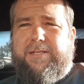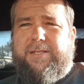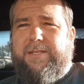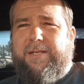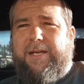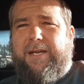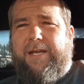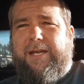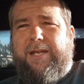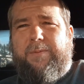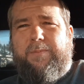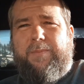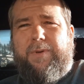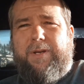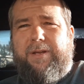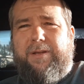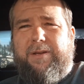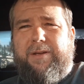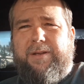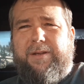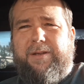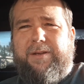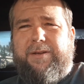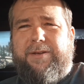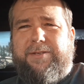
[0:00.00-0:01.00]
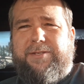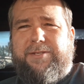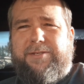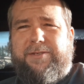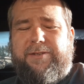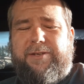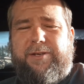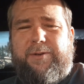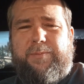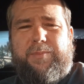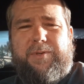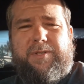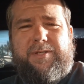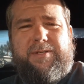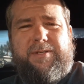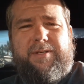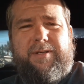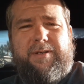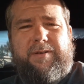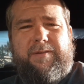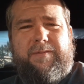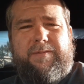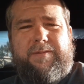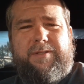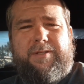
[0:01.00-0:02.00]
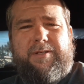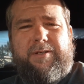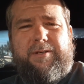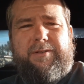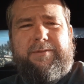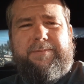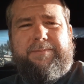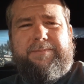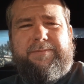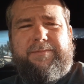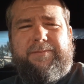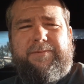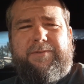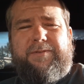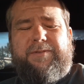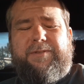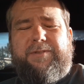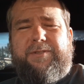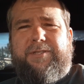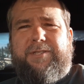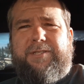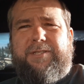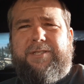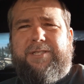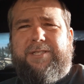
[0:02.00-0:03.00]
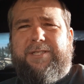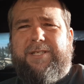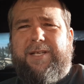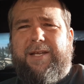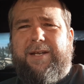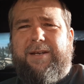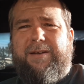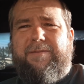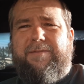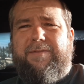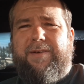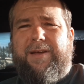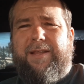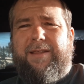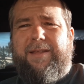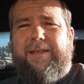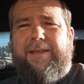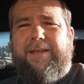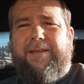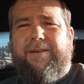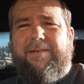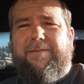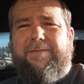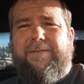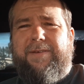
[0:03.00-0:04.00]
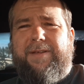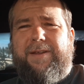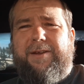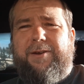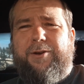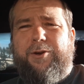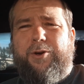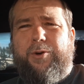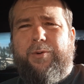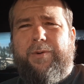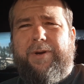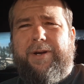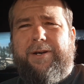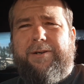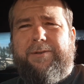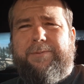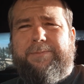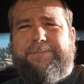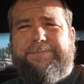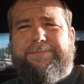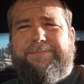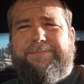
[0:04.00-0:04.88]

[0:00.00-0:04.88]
hadn't been getting good sleep and stuff, so decided to finally get a video out.